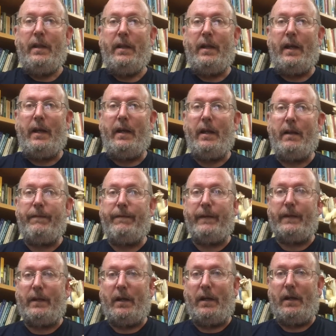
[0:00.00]
the
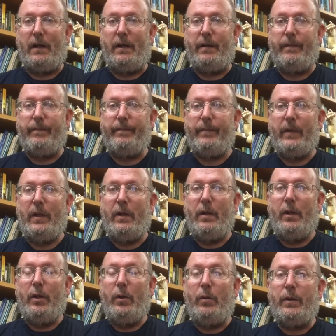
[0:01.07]
elephant god,
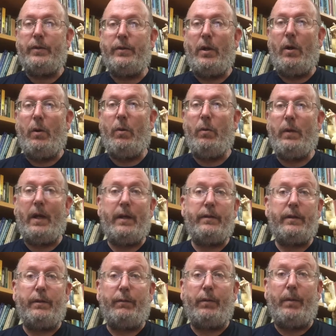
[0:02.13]
who is known
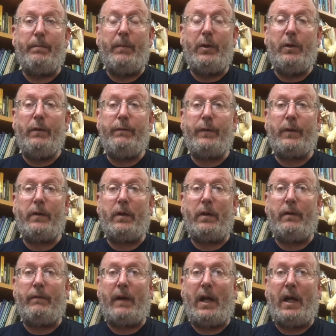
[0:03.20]
as the remover
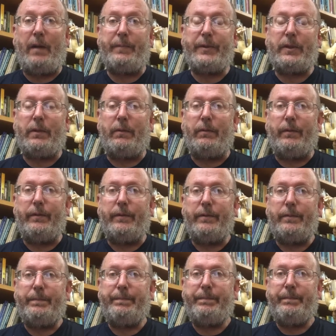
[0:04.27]
of obstacles.
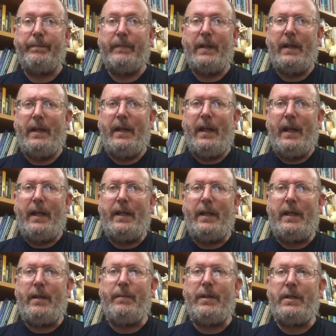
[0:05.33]
And the
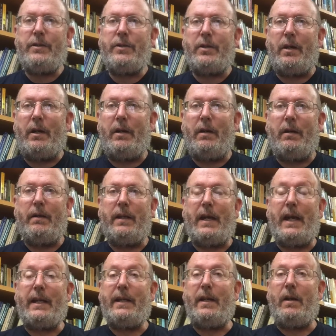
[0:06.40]
image that
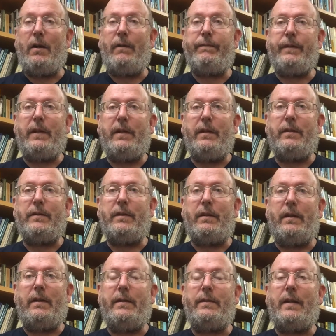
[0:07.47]
I get often is,
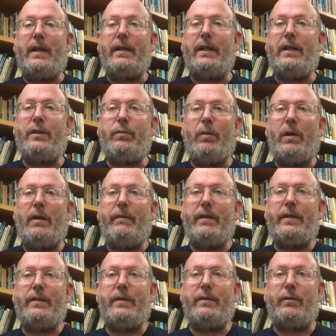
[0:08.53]
it's like each one of
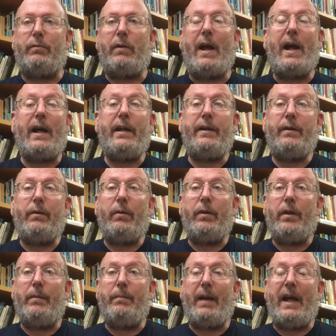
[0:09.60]
us is a rider
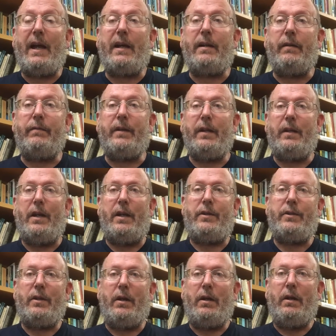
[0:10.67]
on the back of
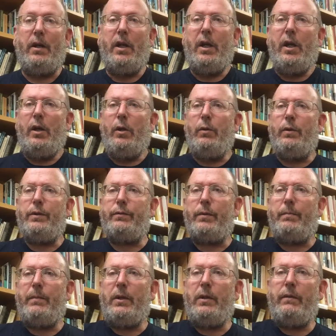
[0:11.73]
Ganesha, who is
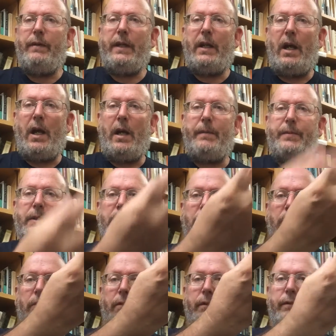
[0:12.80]
removing
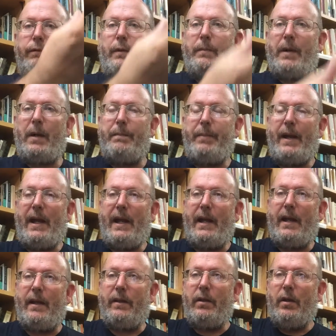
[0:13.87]
obstacles from our
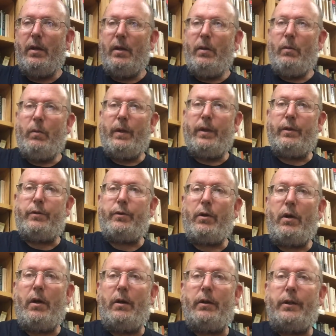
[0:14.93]
path with a
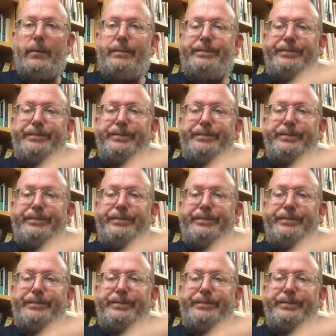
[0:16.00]
trunk,